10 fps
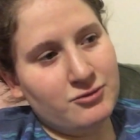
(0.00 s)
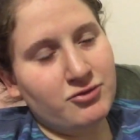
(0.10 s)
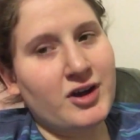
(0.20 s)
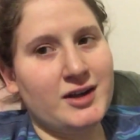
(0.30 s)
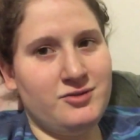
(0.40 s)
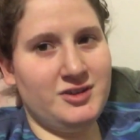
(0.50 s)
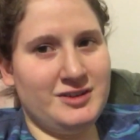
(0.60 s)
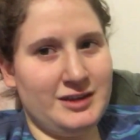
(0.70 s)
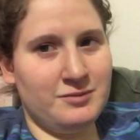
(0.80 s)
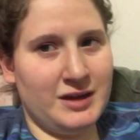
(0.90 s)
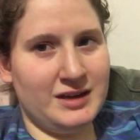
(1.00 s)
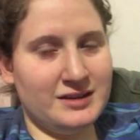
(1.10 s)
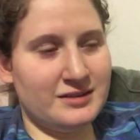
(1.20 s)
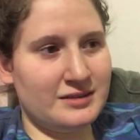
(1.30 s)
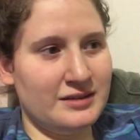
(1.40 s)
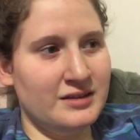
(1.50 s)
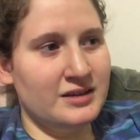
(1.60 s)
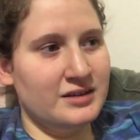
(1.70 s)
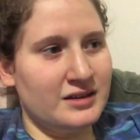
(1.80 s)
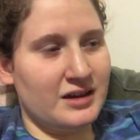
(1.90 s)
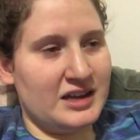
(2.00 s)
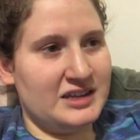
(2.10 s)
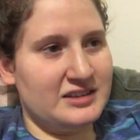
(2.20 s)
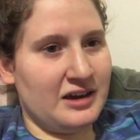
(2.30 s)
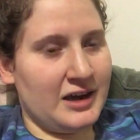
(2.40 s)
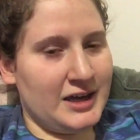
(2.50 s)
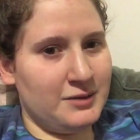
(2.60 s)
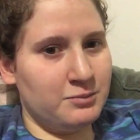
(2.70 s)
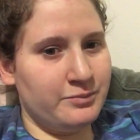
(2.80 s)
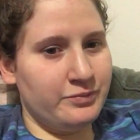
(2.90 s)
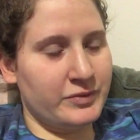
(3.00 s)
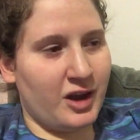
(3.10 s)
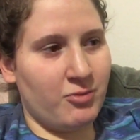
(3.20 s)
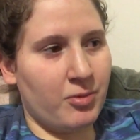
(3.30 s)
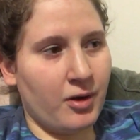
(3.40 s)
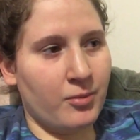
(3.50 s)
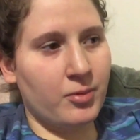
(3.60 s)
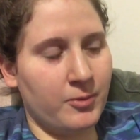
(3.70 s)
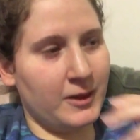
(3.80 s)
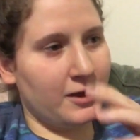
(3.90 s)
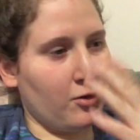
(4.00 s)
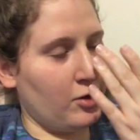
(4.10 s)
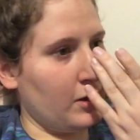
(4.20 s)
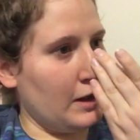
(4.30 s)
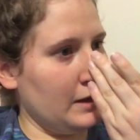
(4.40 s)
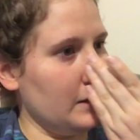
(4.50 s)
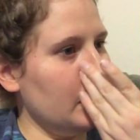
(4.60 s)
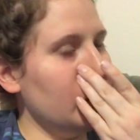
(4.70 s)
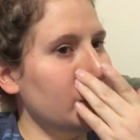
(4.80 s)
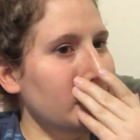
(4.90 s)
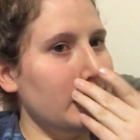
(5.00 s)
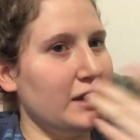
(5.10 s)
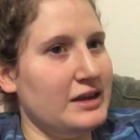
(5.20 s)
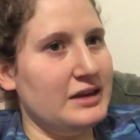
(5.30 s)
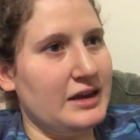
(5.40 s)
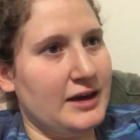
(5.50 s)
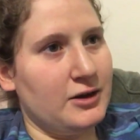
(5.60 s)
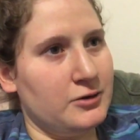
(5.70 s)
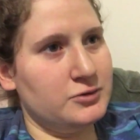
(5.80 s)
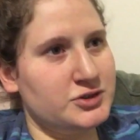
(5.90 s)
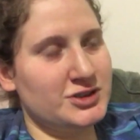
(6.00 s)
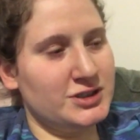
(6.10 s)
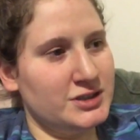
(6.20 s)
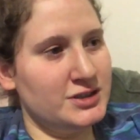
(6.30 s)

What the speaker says: 5 to 10 minutes at a time. I've probably gone in and out